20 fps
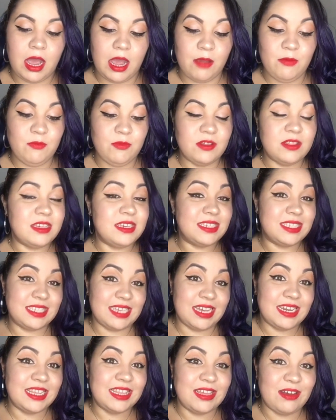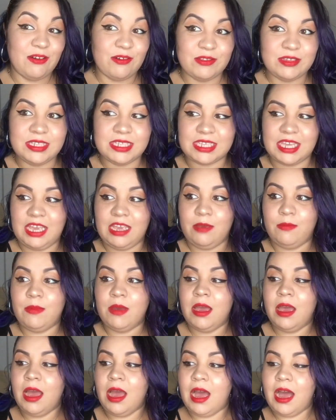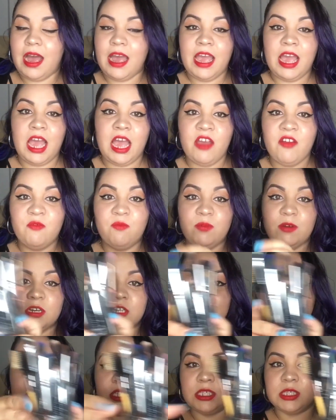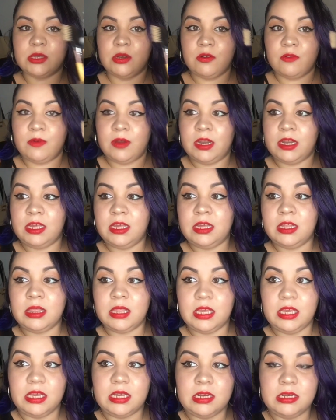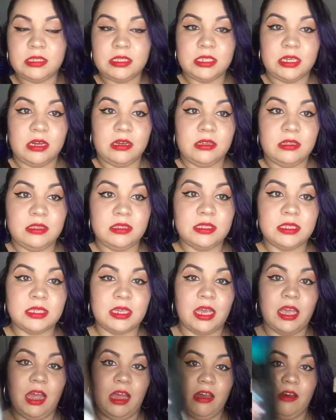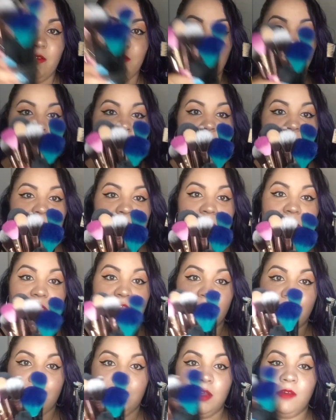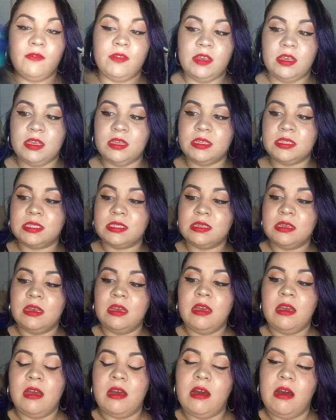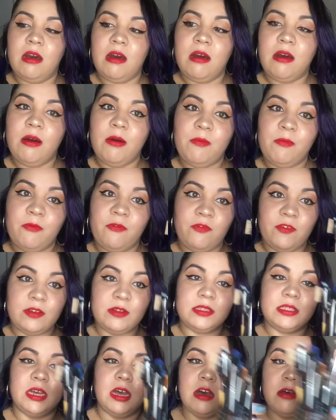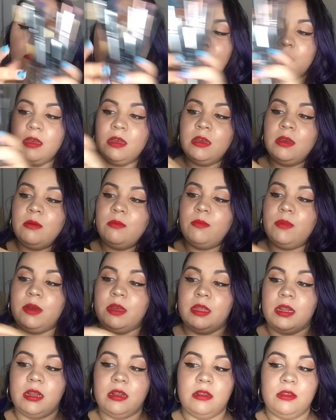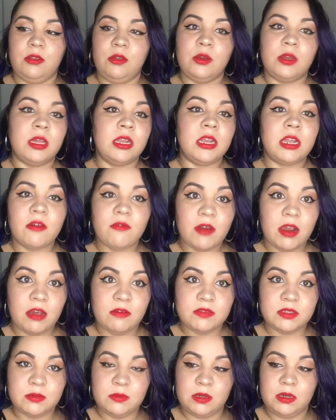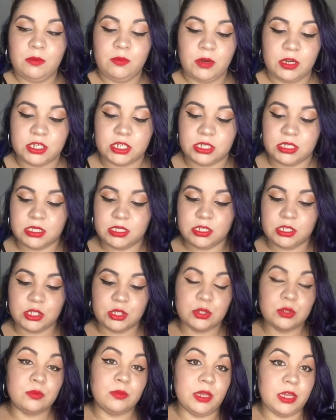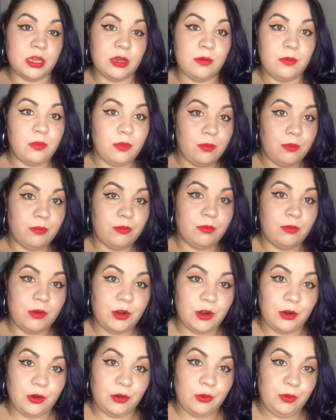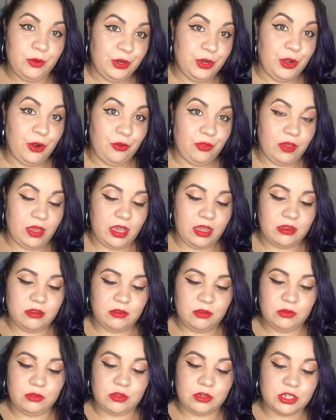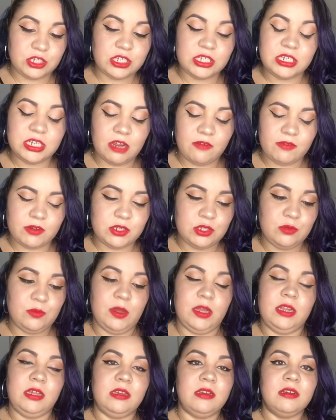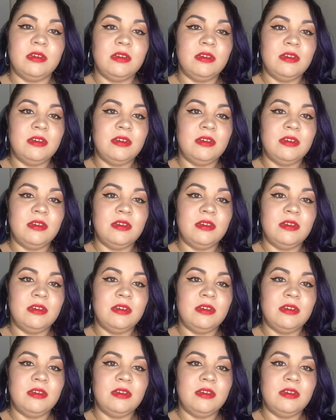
I'm really excited that all these came. I have brushes already, like tons. I have like three of these um, filled up, but you can never have too many brushes, and a true makeup girl would know that. You, there's never too many.